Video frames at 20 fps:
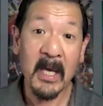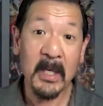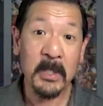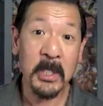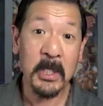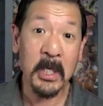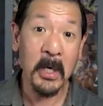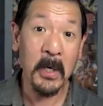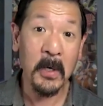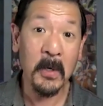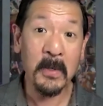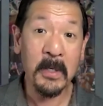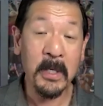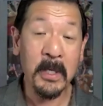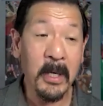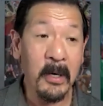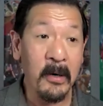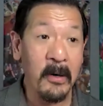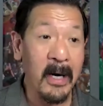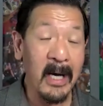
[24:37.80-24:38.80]
so,
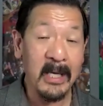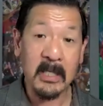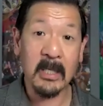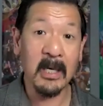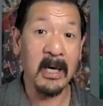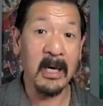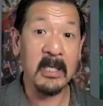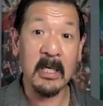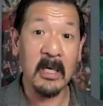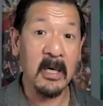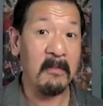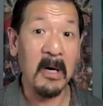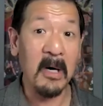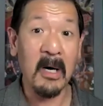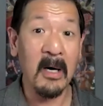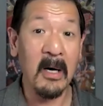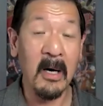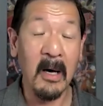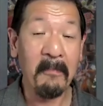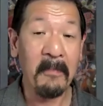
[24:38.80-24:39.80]
I took him
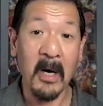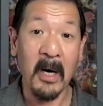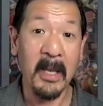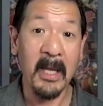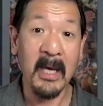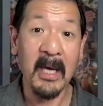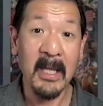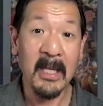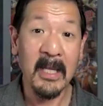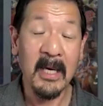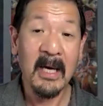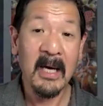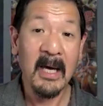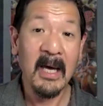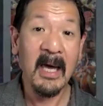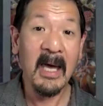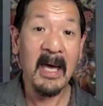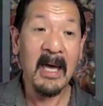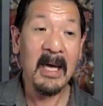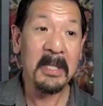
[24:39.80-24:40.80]
up on it.
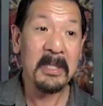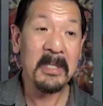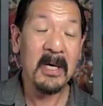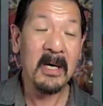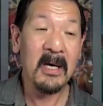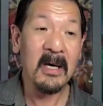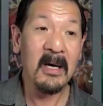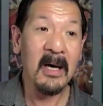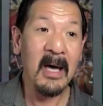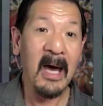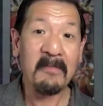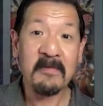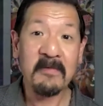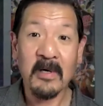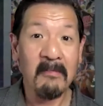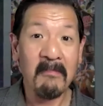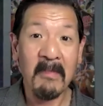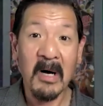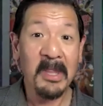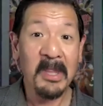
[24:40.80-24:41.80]
And after a
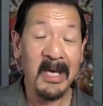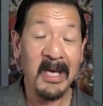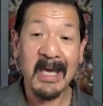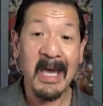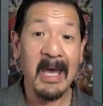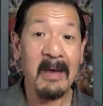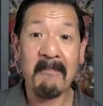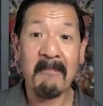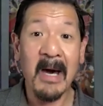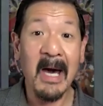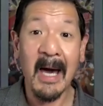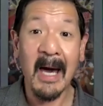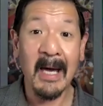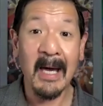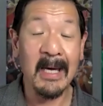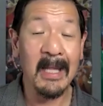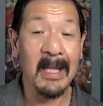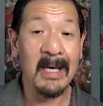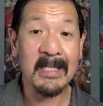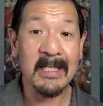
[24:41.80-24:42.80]
month, I came back
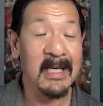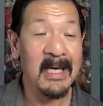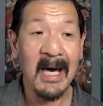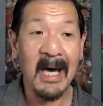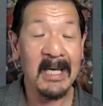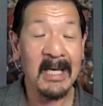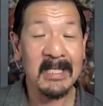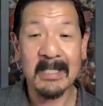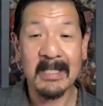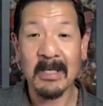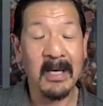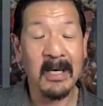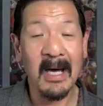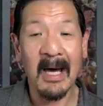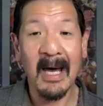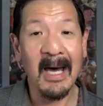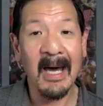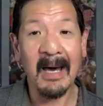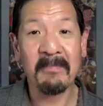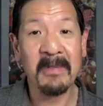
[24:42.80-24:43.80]
and I said, guys, look,
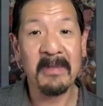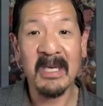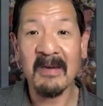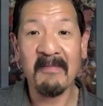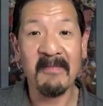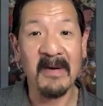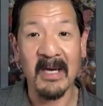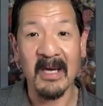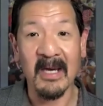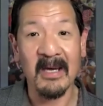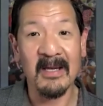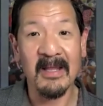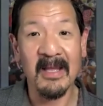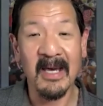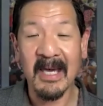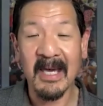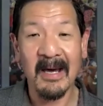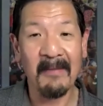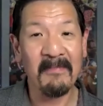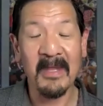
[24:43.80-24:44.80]
I'm leaving.
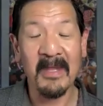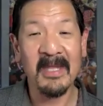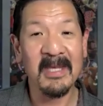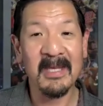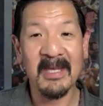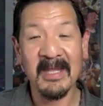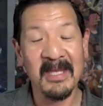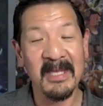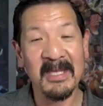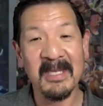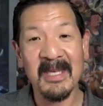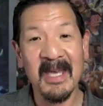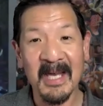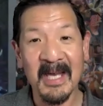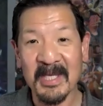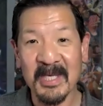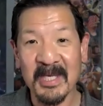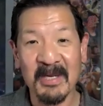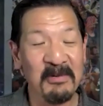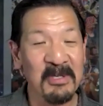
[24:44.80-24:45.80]
Like,
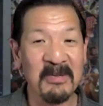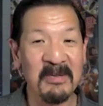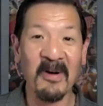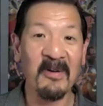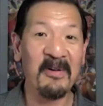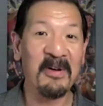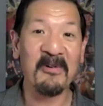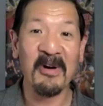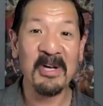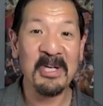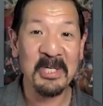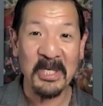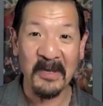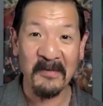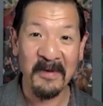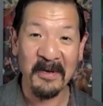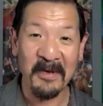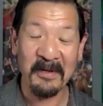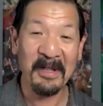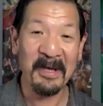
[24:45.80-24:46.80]
yes, it was very gracious of
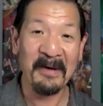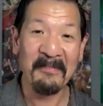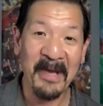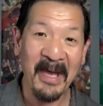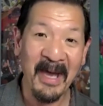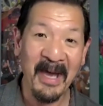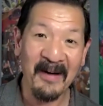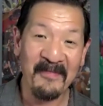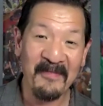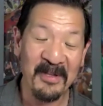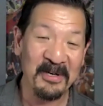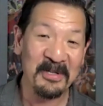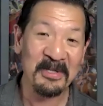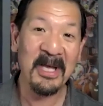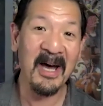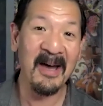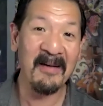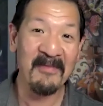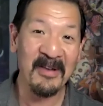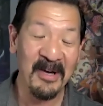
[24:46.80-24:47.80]
you to let me have a little
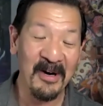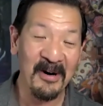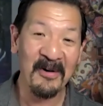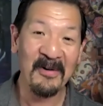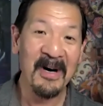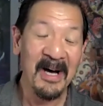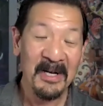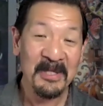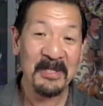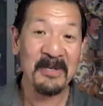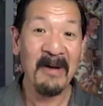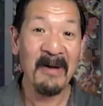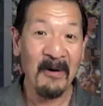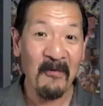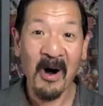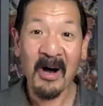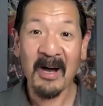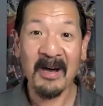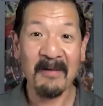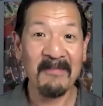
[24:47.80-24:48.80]
time to go do my
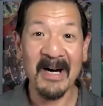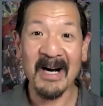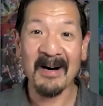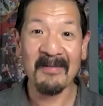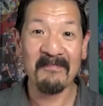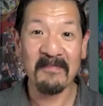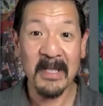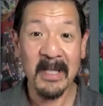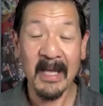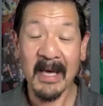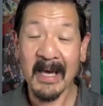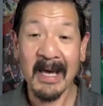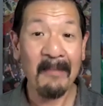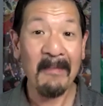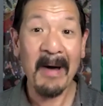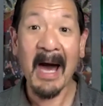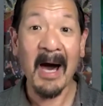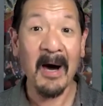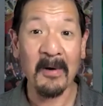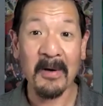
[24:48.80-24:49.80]
walkabout, but like, I'm
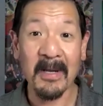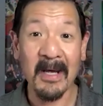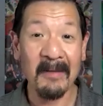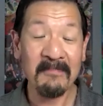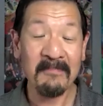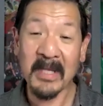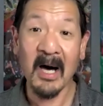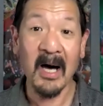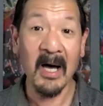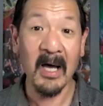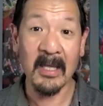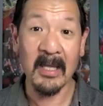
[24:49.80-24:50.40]
out, I'm done.